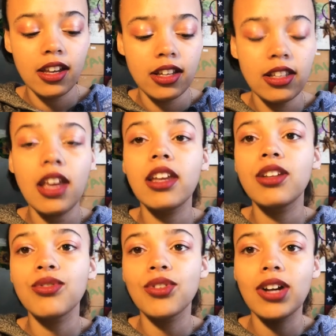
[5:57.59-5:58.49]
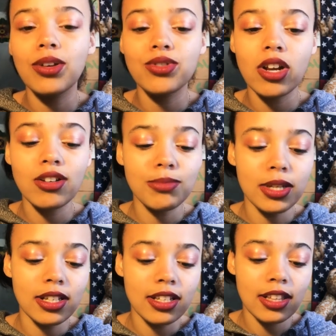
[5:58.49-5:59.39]
negative around
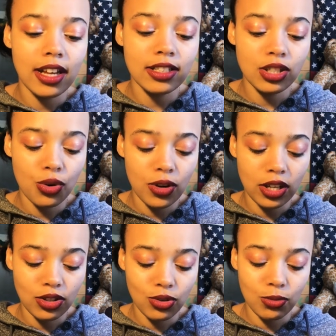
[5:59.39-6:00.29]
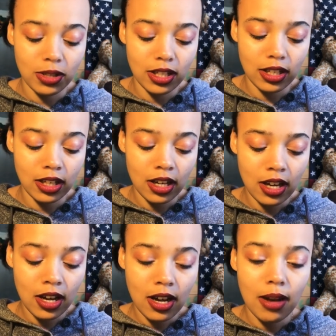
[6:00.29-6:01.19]
judgment, that's going to be
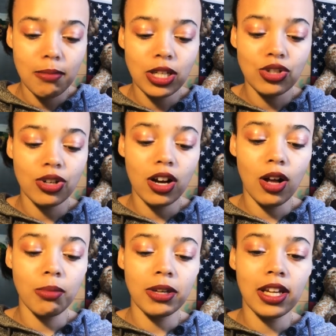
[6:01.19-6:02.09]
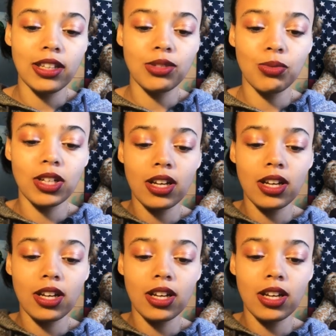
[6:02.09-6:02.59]
a major help. And when it